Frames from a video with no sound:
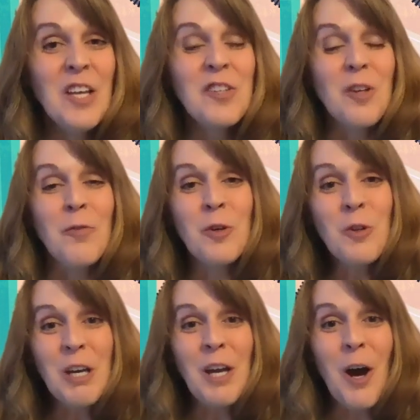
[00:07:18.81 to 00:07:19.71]
So if you're
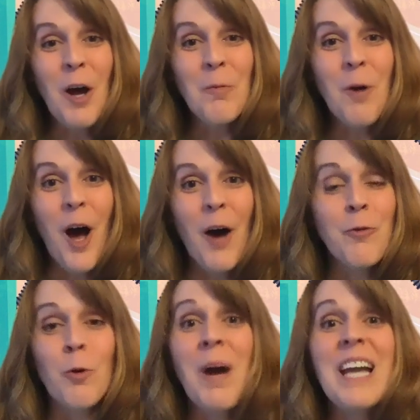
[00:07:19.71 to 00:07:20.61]
looking on
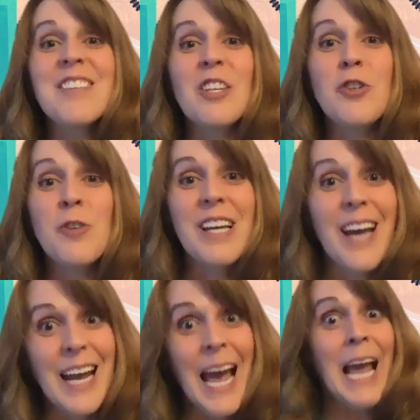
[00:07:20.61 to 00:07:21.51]
for ways that you can kind of